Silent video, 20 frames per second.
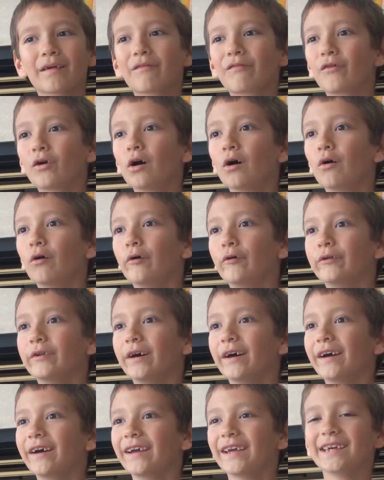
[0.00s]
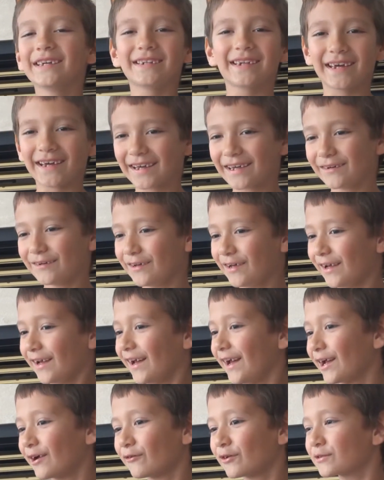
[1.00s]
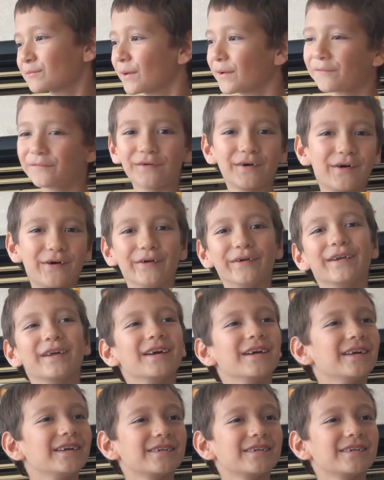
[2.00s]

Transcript: phone? He's like, hey, where's my phone?